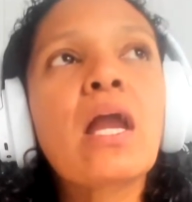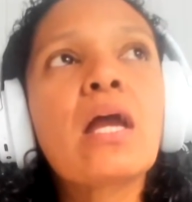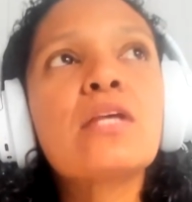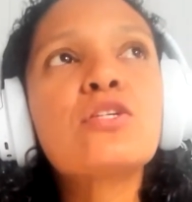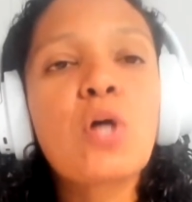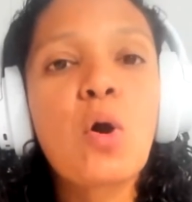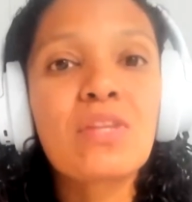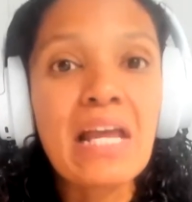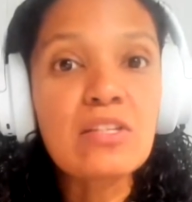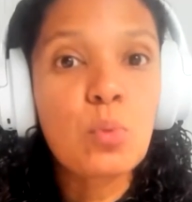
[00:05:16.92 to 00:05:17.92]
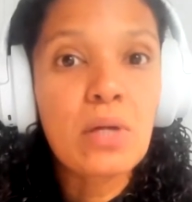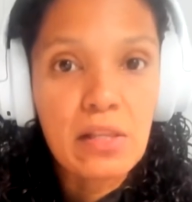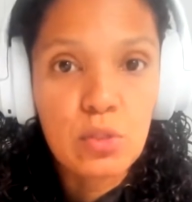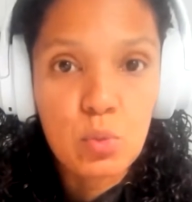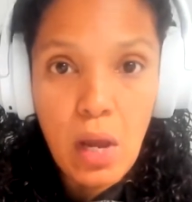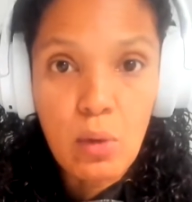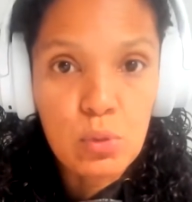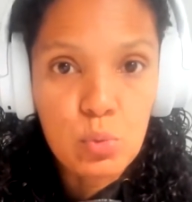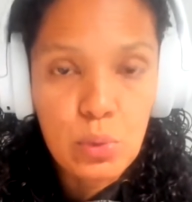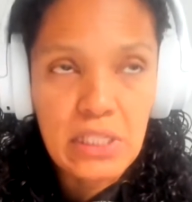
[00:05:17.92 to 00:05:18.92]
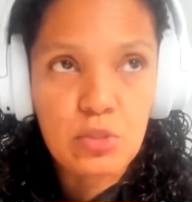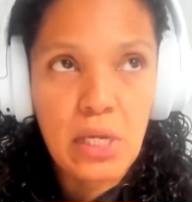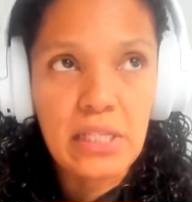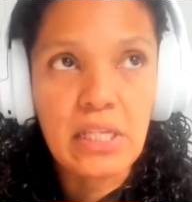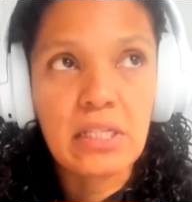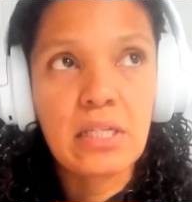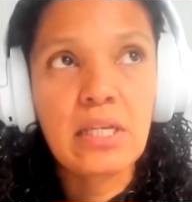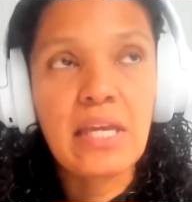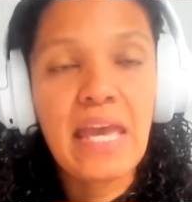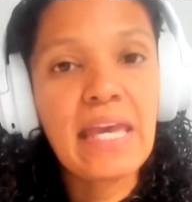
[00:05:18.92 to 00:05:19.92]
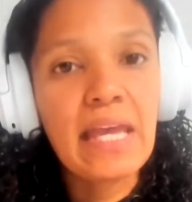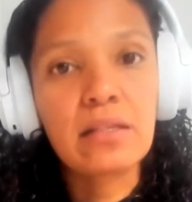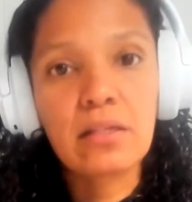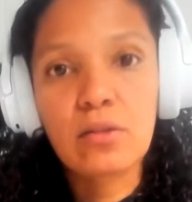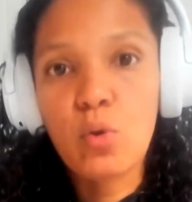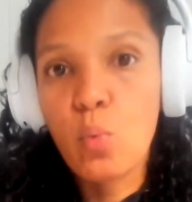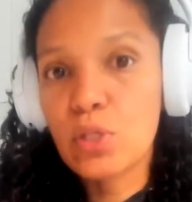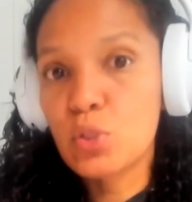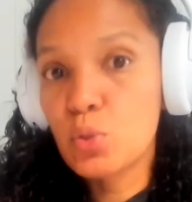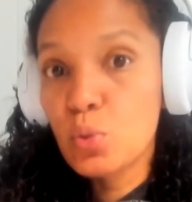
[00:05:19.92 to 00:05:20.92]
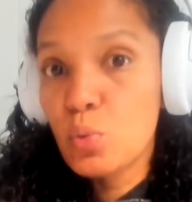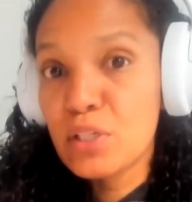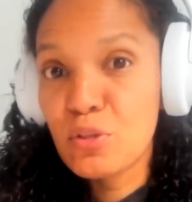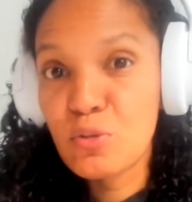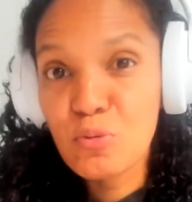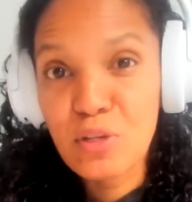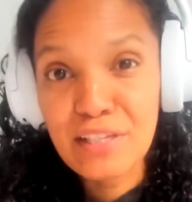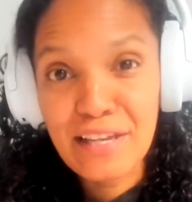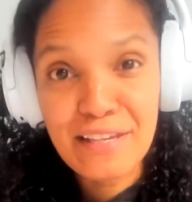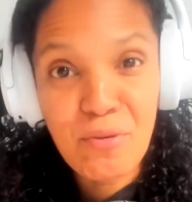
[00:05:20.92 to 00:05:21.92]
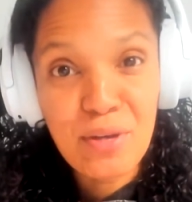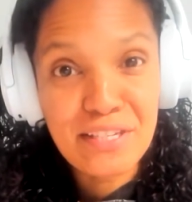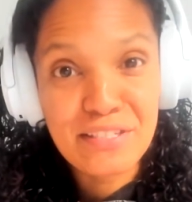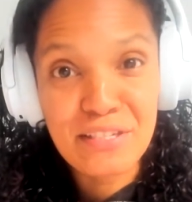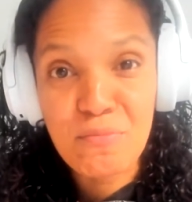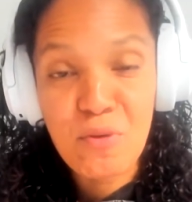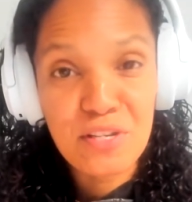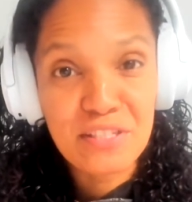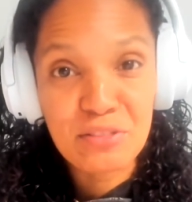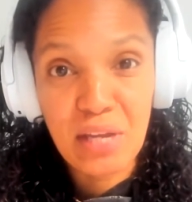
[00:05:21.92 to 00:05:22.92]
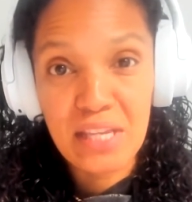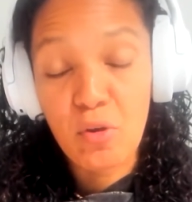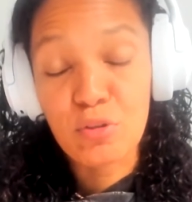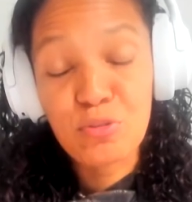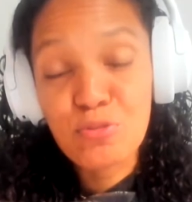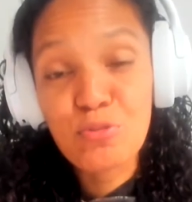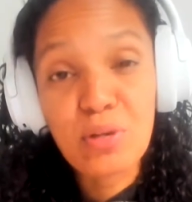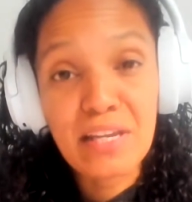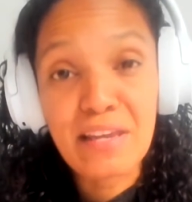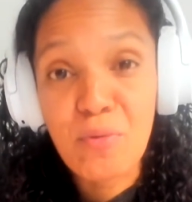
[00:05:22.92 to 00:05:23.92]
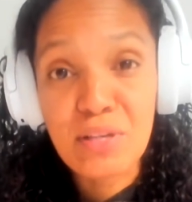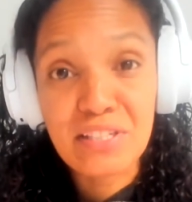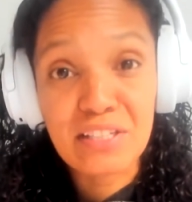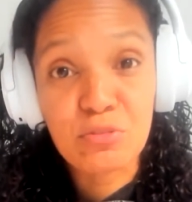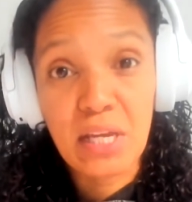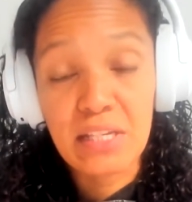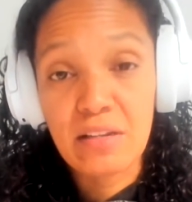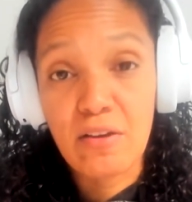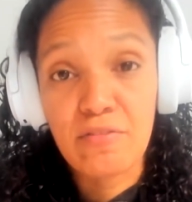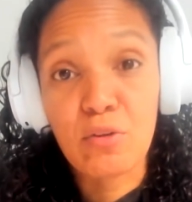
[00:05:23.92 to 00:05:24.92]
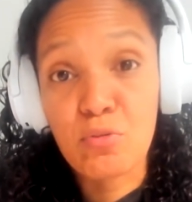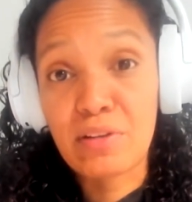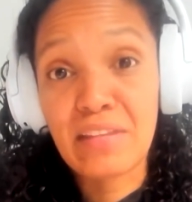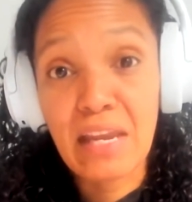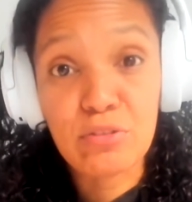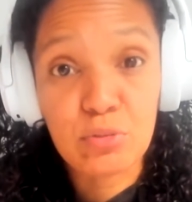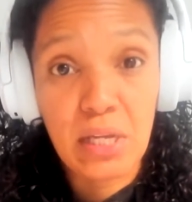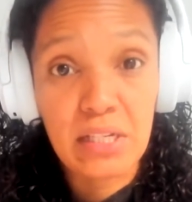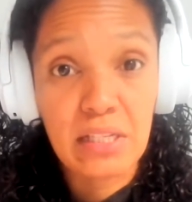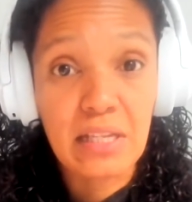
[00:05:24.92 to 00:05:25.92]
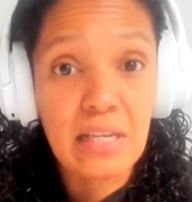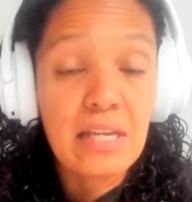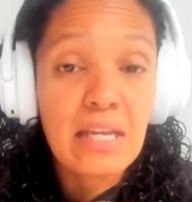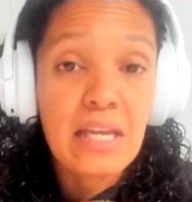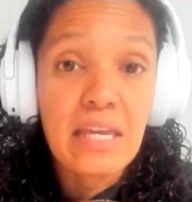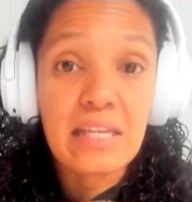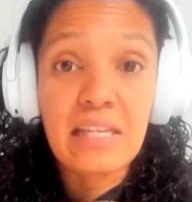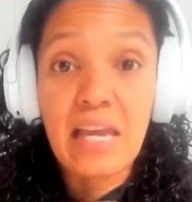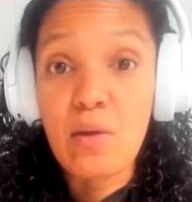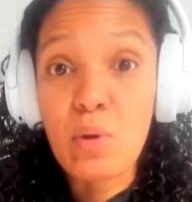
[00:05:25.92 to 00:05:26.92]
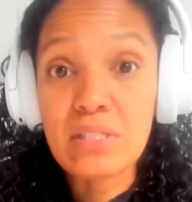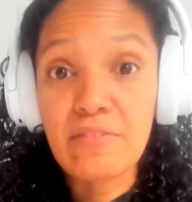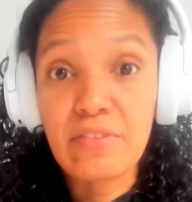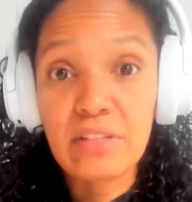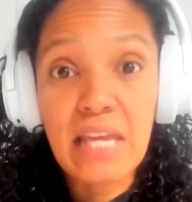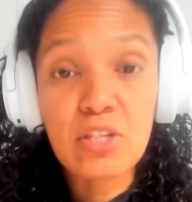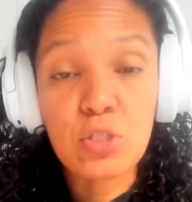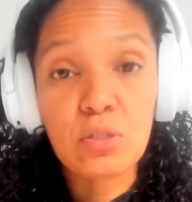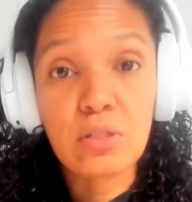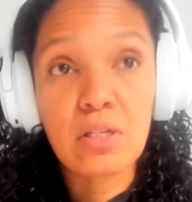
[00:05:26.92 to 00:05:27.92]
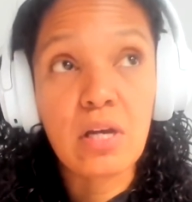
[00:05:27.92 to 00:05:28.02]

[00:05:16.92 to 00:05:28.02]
So that's what I will do in a training. Again, when you do an ayahuasca ceremony train, or you do an ayahuasca training of a curandero training in the Ayahuasca Foundation,